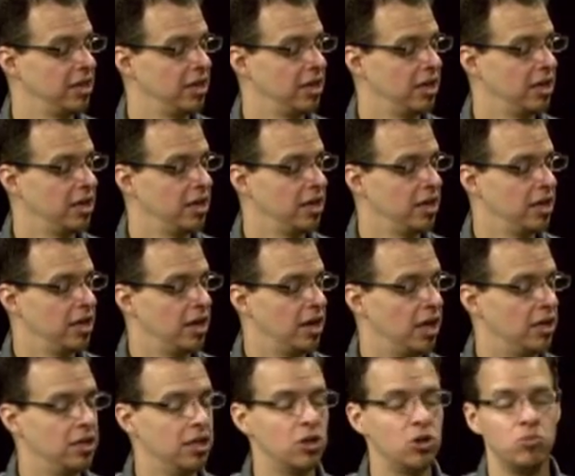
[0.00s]

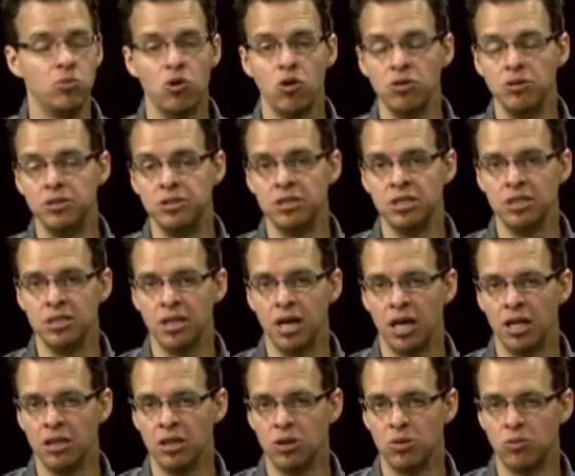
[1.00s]
a little more
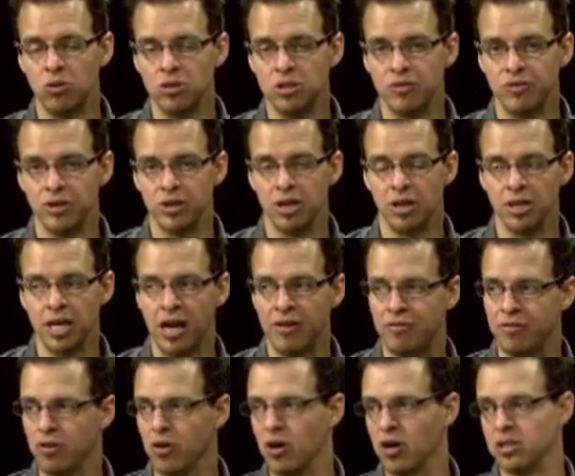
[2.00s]
difficult
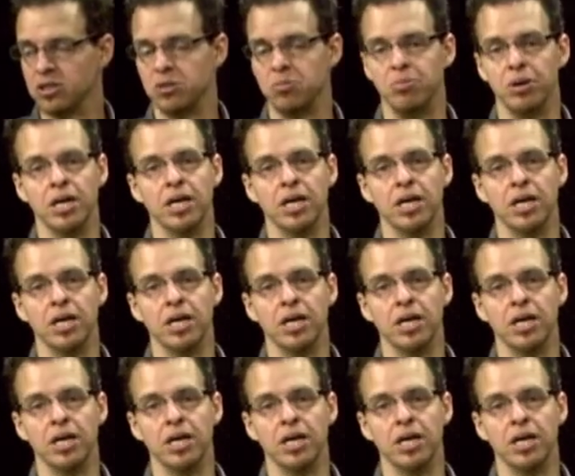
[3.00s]
at first,